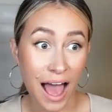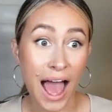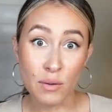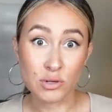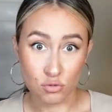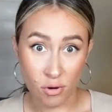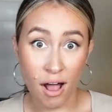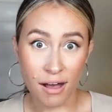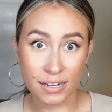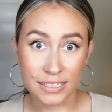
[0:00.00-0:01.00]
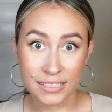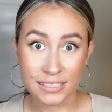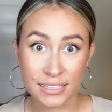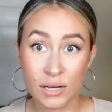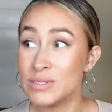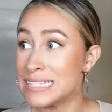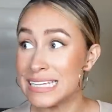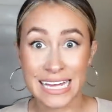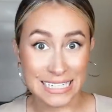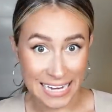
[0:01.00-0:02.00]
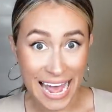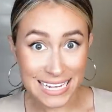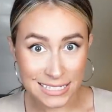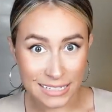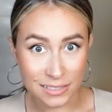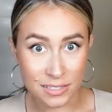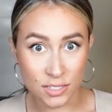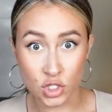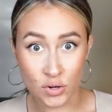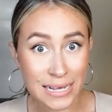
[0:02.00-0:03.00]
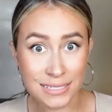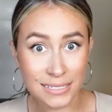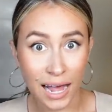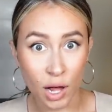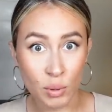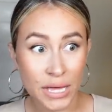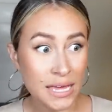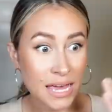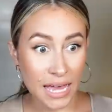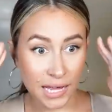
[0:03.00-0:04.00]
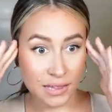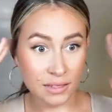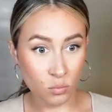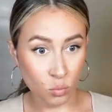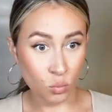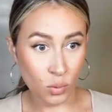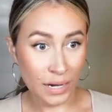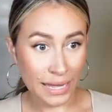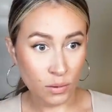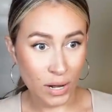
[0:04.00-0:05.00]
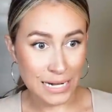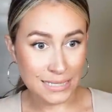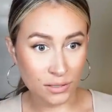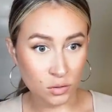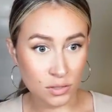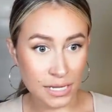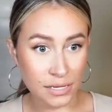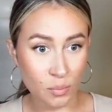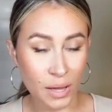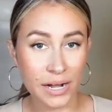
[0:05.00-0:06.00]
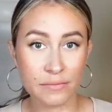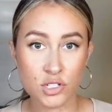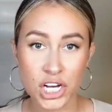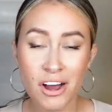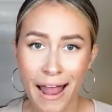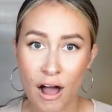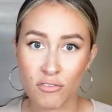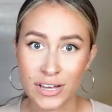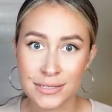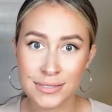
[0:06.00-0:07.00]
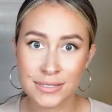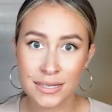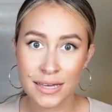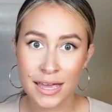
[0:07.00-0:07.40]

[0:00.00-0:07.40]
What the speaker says: I was wrong. It was the contestants dressed up in what I said looks like competitive cheer outfits,